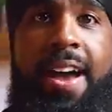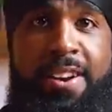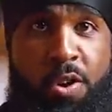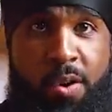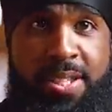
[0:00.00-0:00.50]
I
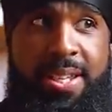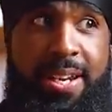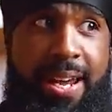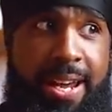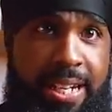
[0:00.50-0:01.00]
know I
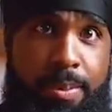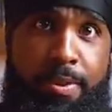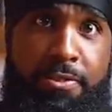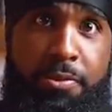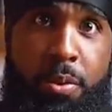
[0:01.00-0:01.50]
said any
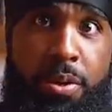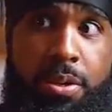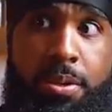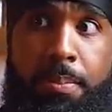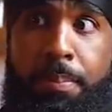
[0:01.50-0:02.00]

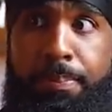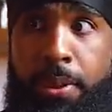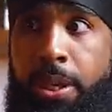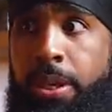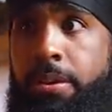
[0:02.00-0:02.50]
before,
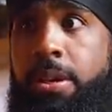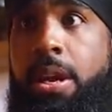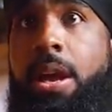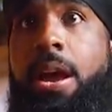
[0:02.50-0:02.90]
but